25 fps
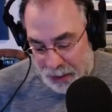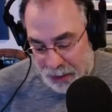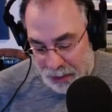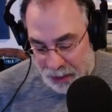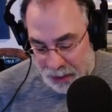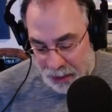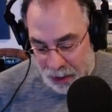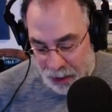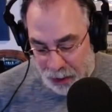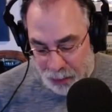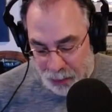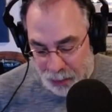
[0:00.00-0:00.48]

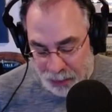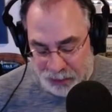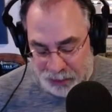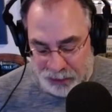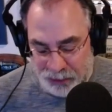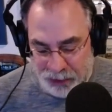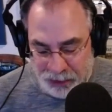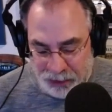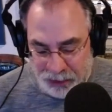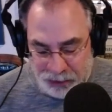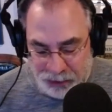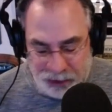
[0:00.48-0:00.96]

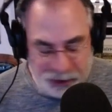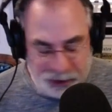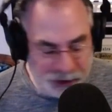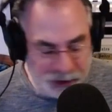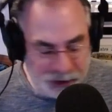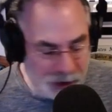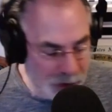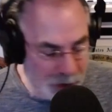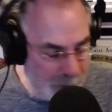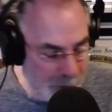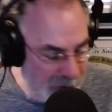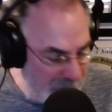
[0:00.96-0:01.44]
it's
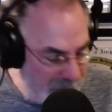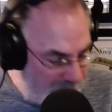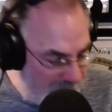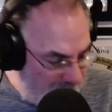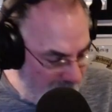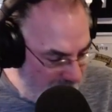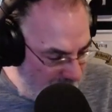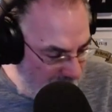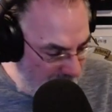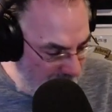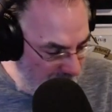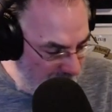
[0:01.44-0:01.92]
disturbing
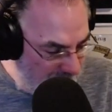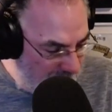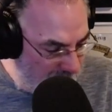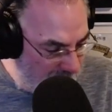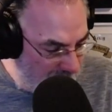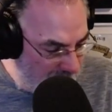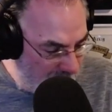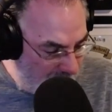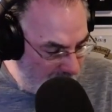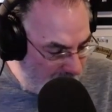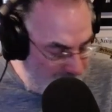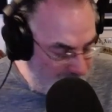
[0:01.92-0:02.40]

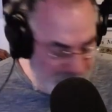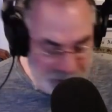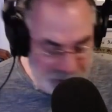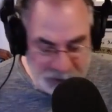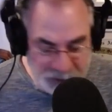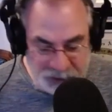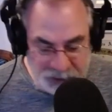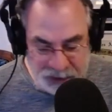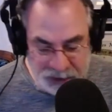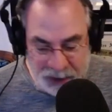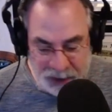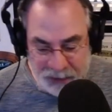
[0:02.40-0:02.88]

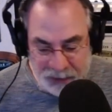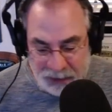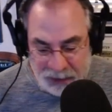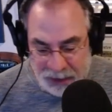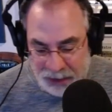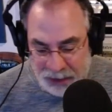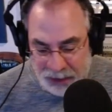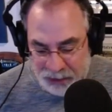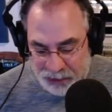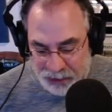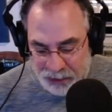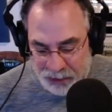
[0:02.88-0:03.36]
to say the
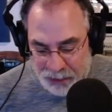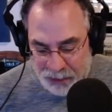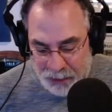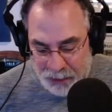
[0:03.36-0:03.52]
least.